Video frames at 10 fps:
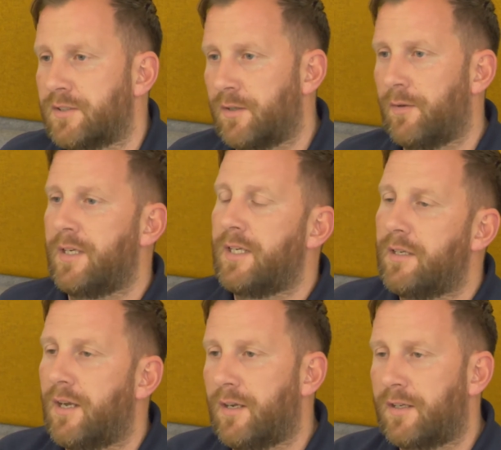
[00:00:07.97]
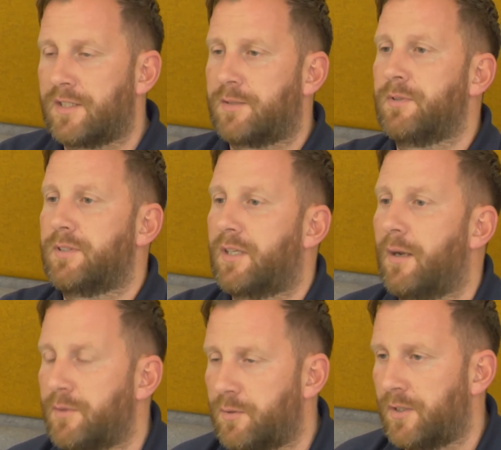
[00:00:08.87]
So any customers that
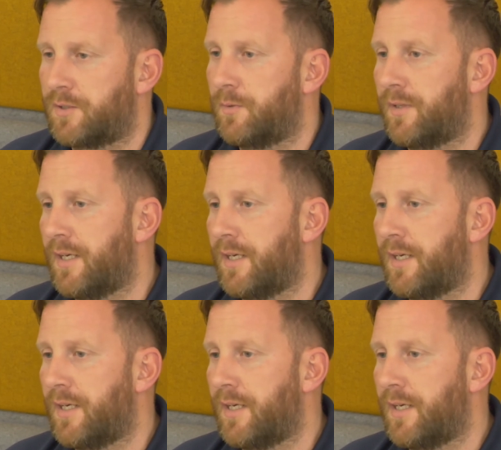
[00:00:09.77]
come to us with